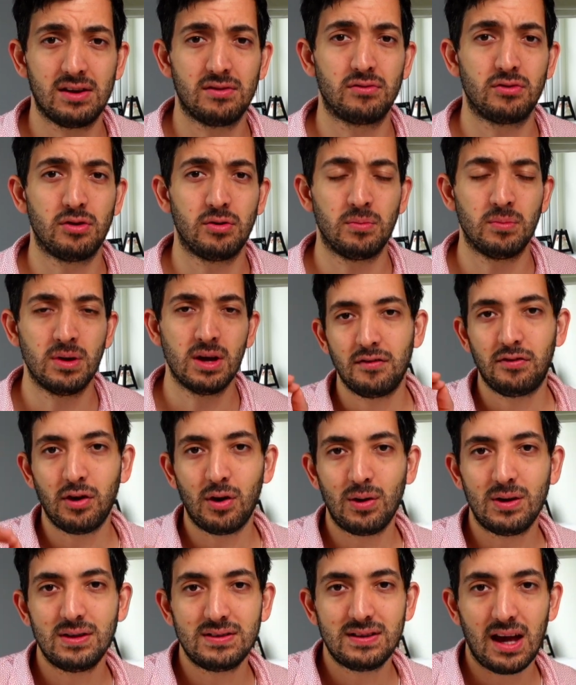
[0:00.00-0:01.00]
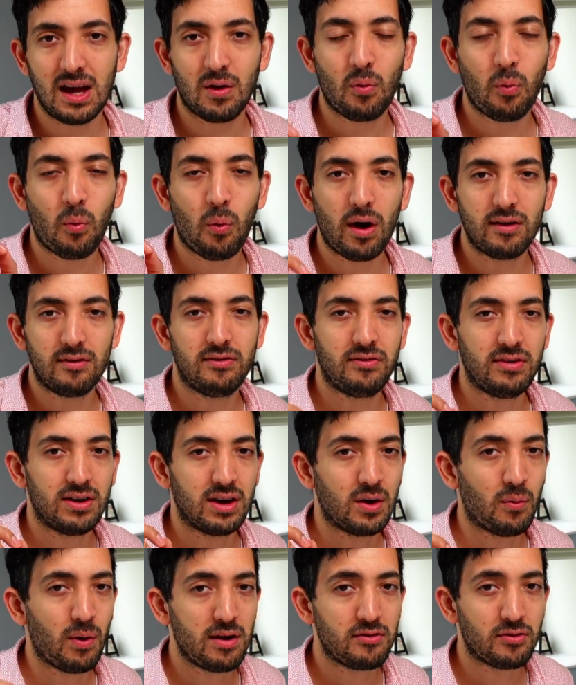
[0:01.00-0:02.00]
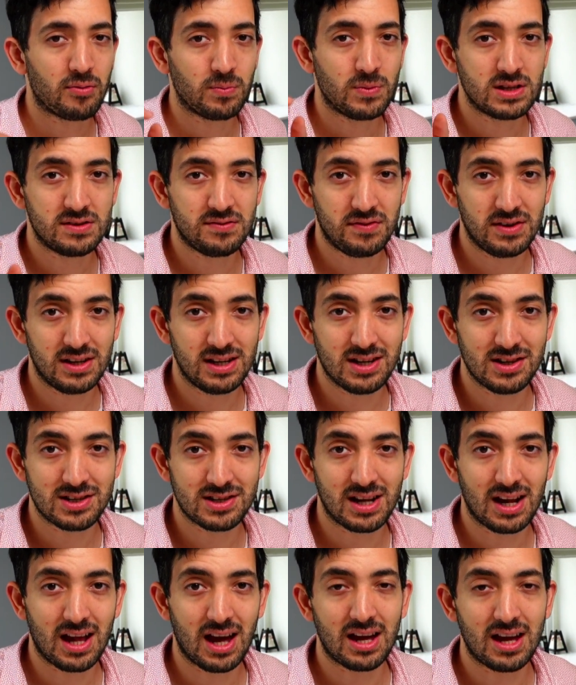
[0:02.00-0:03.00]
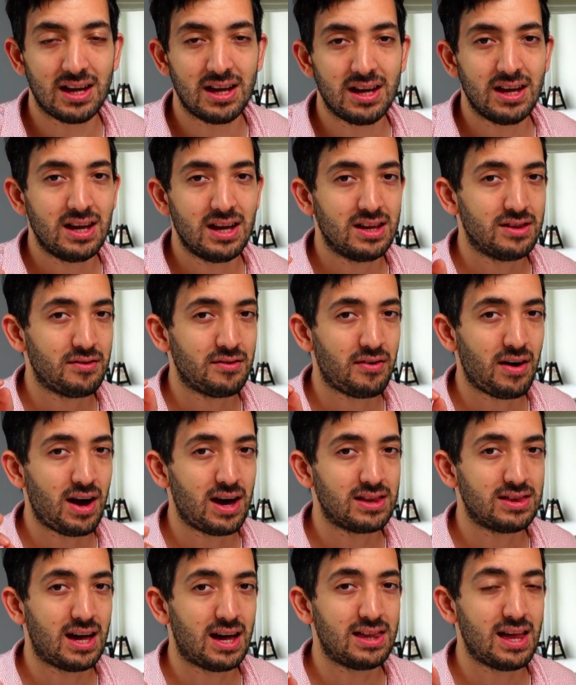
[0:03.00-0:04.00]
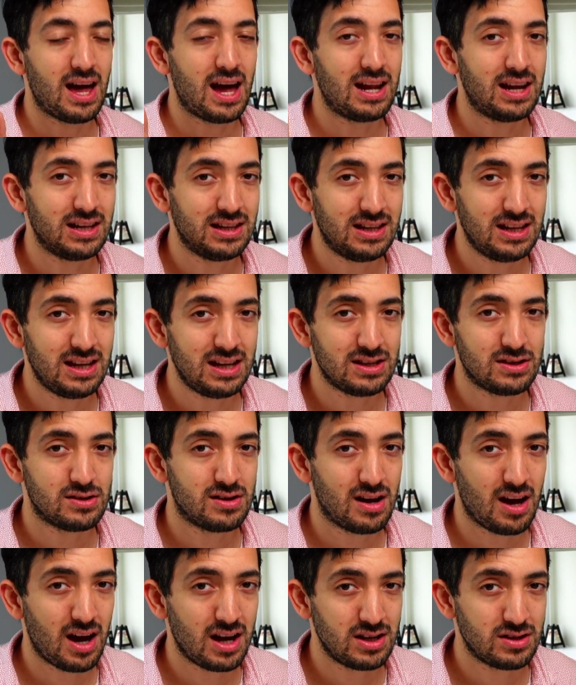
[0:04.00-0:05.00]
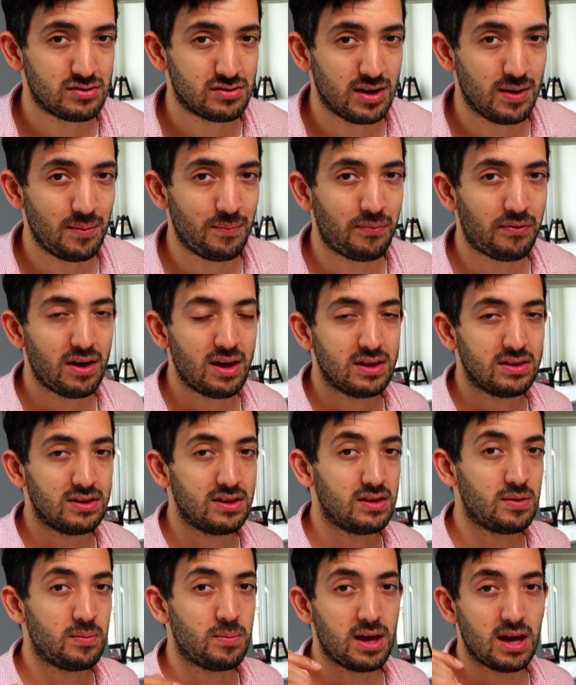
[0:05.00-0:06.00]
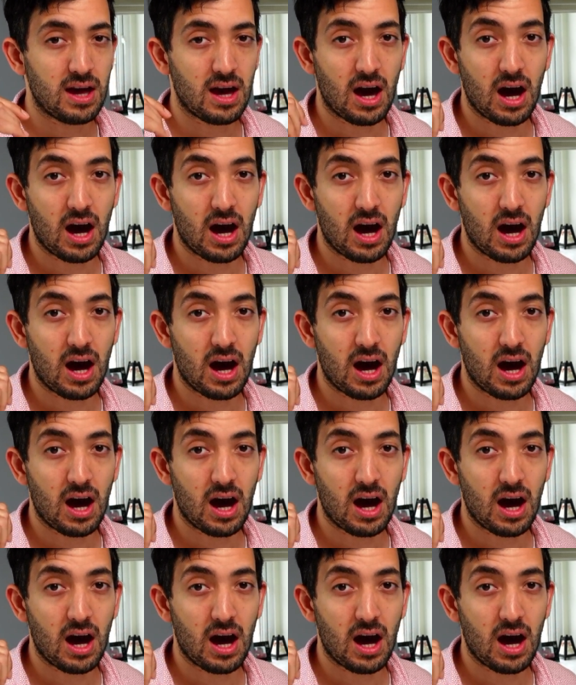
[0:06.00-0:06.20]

room. If you only take one thing away from this video today, the fact that LED light strips need to be